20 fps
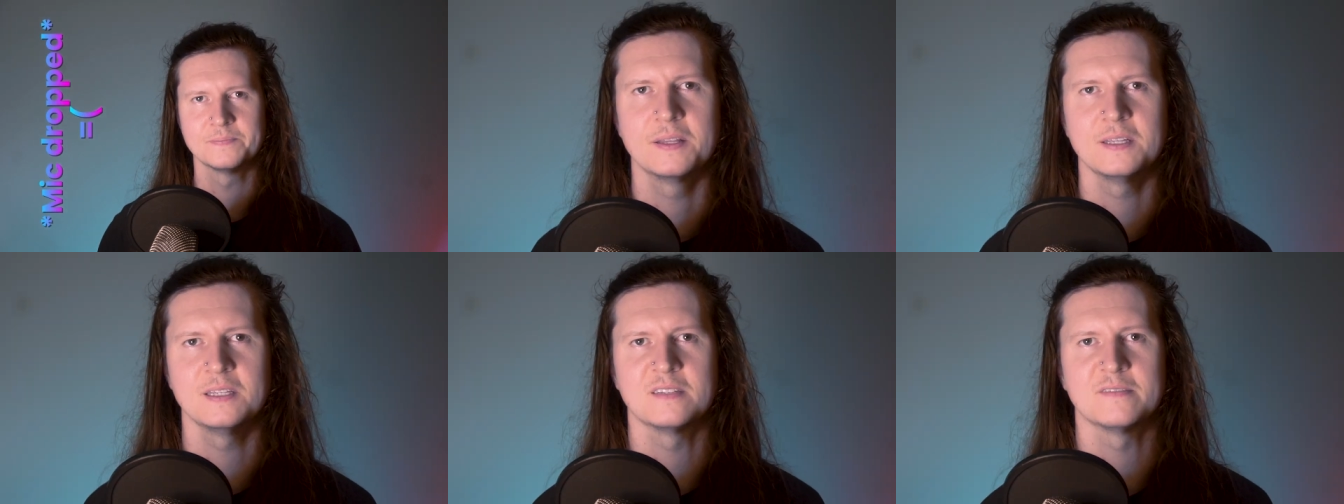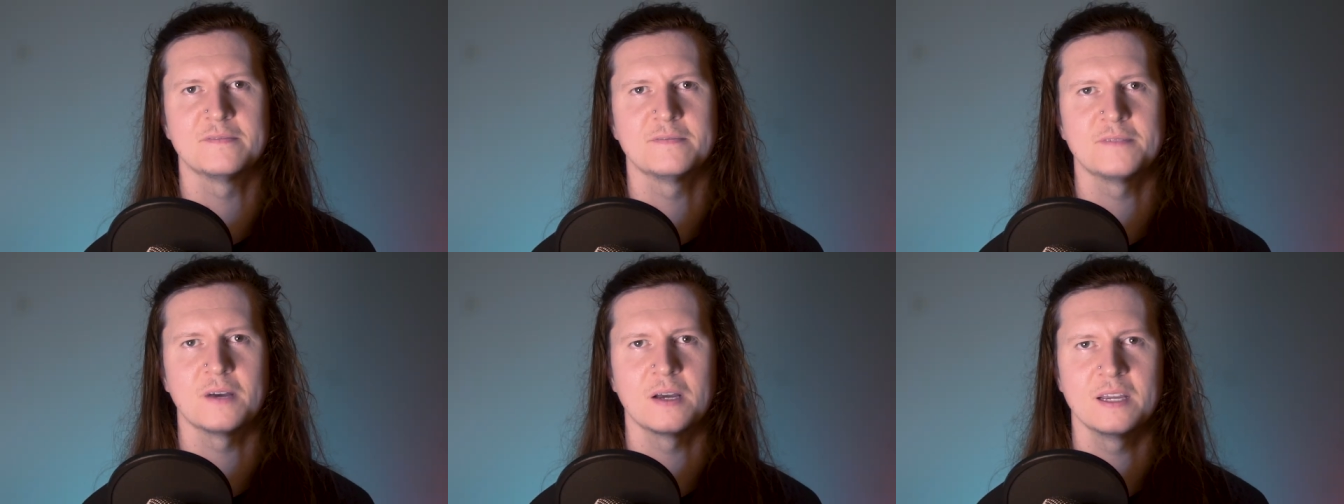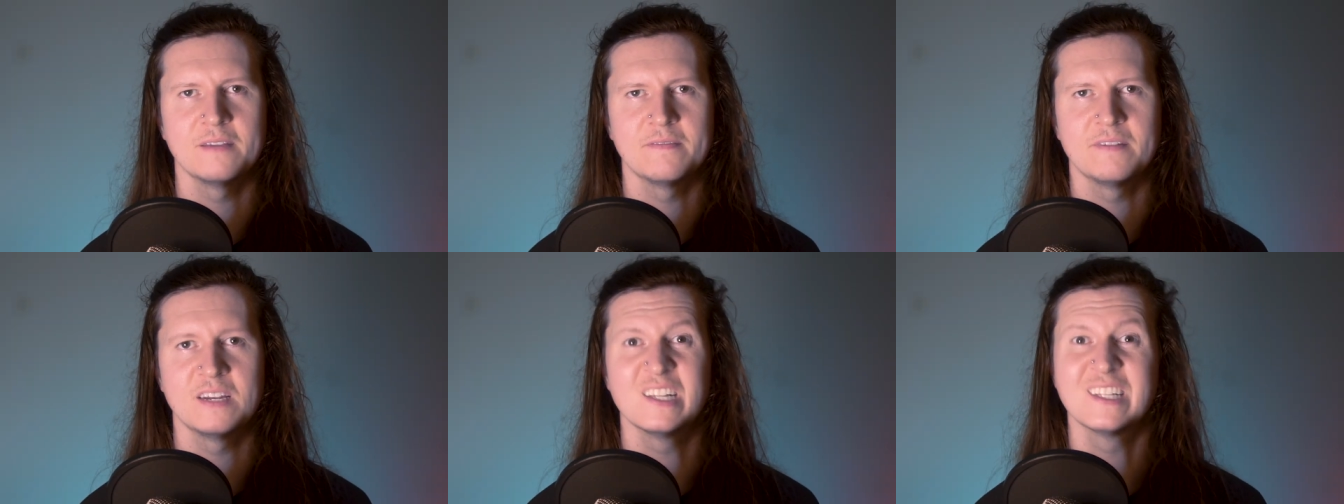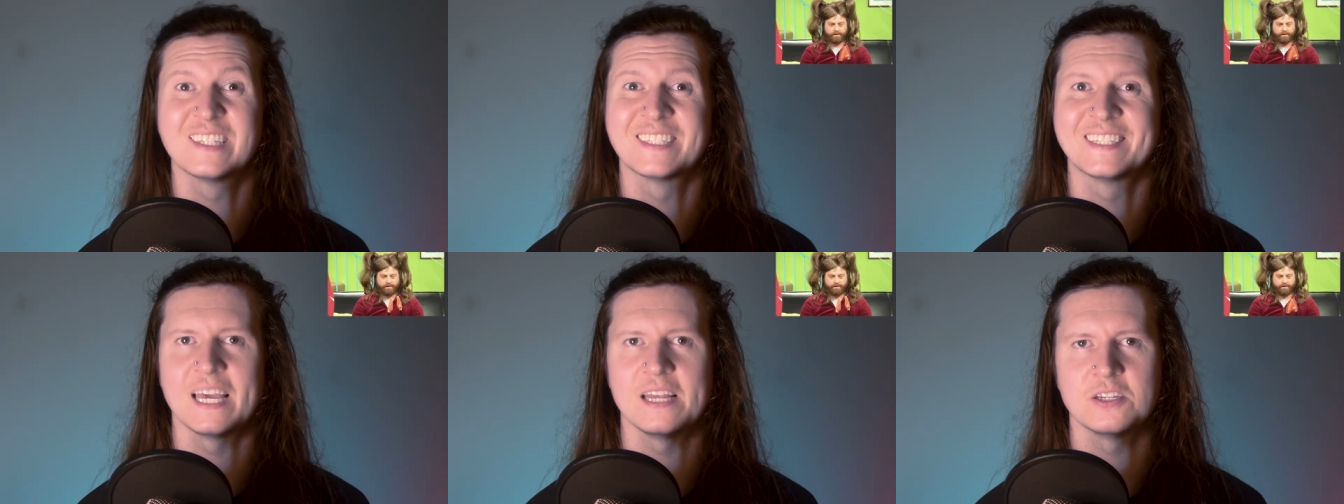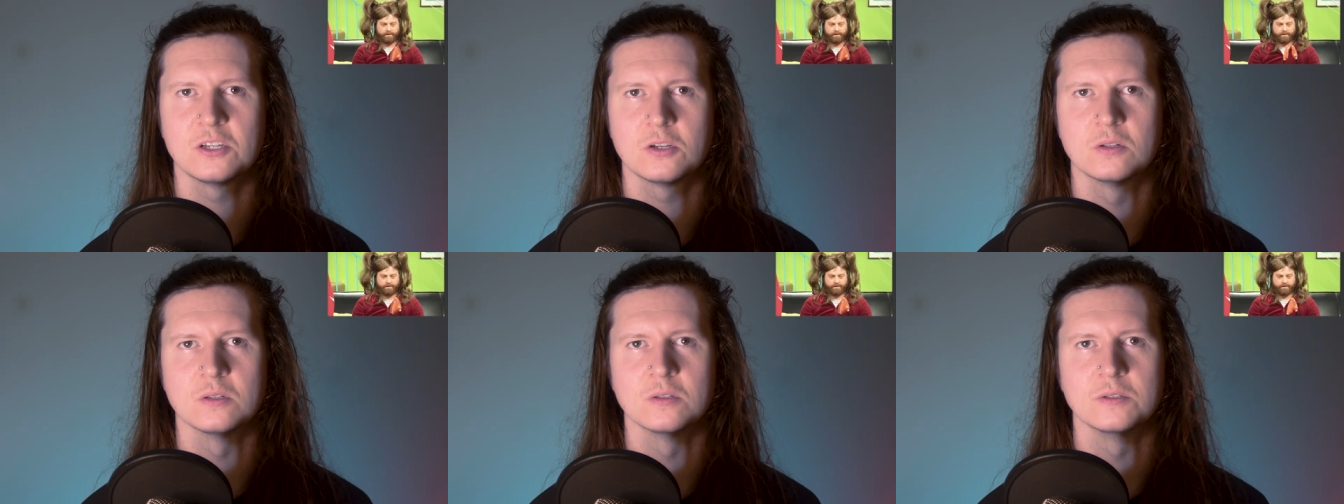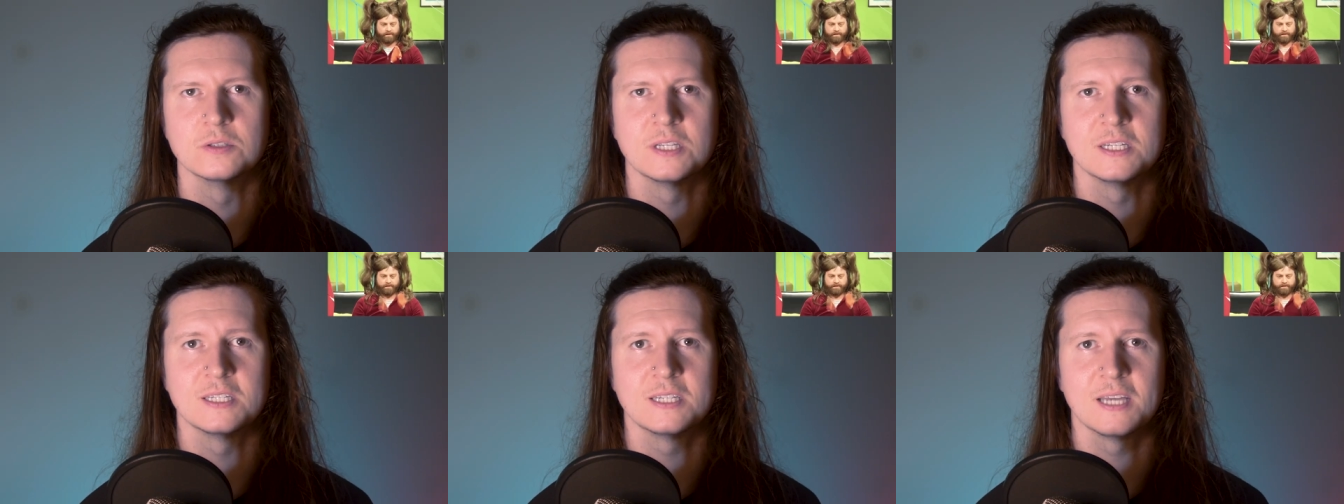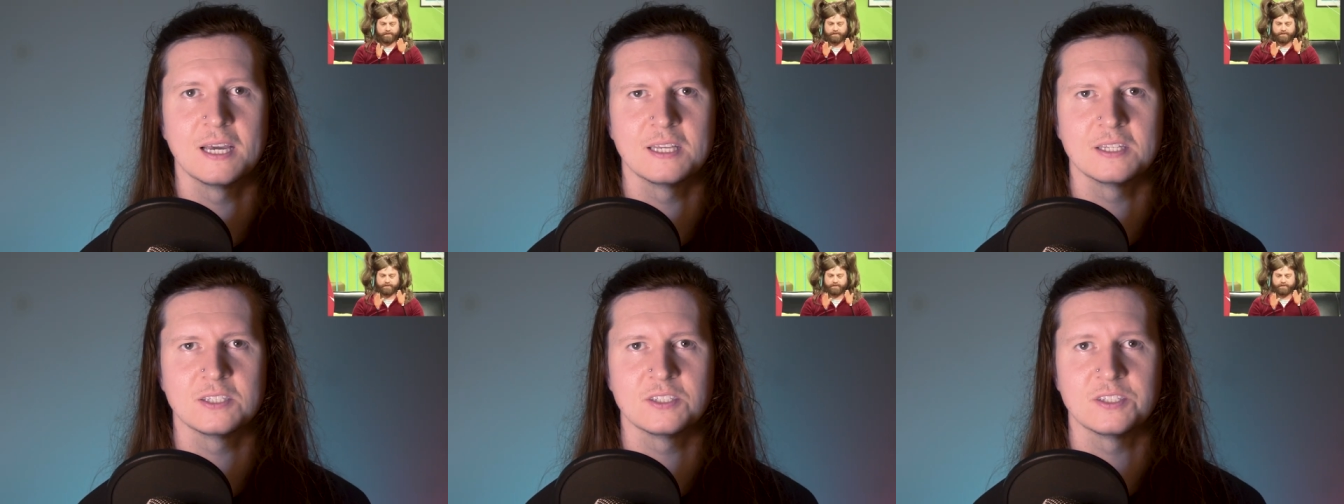These 5 little tentacles
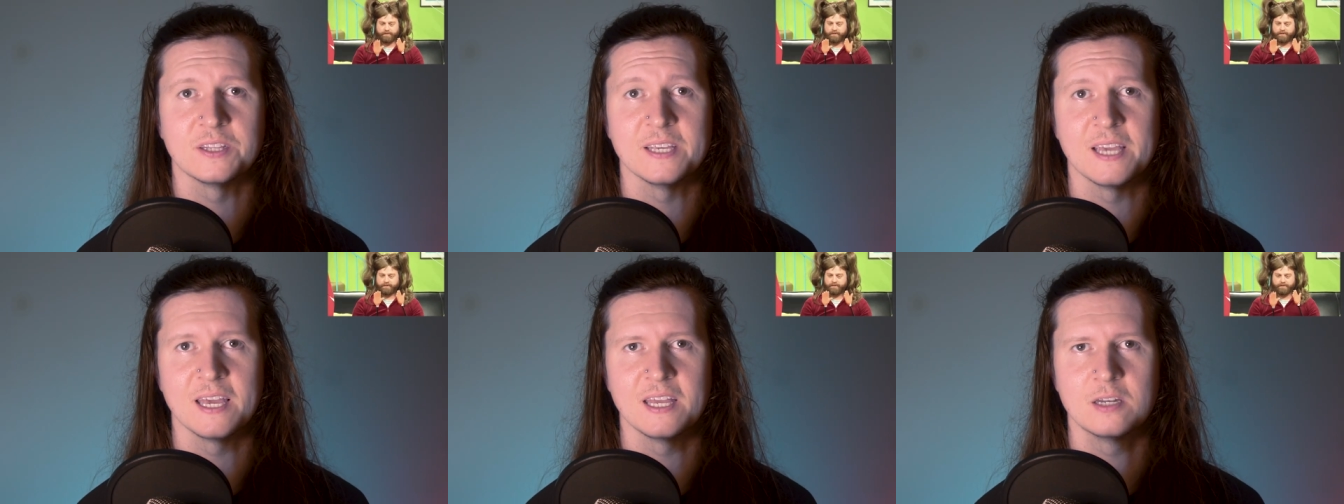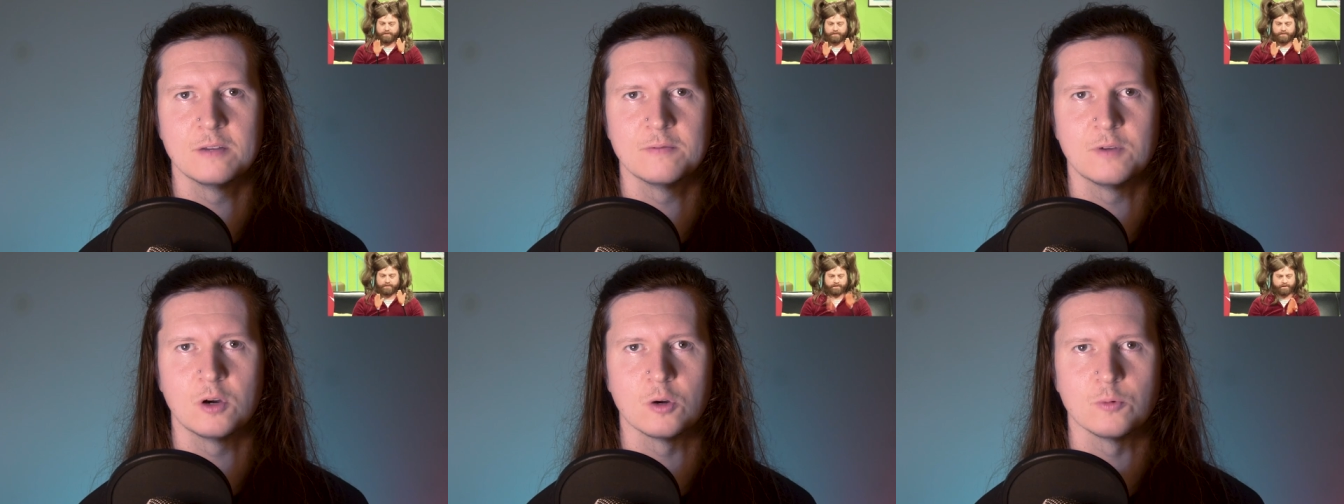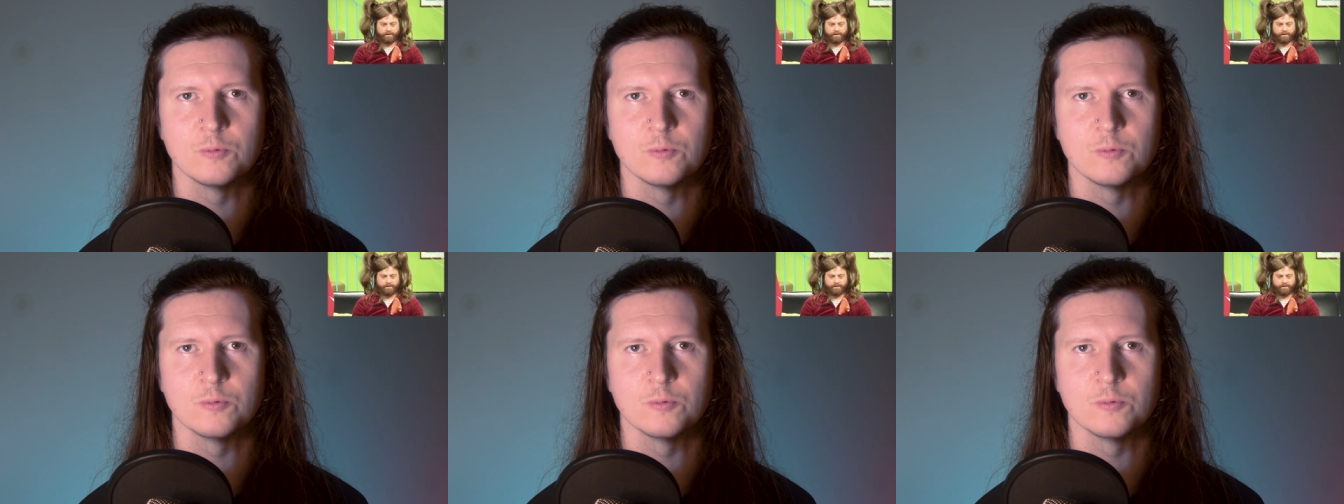attached to the end of our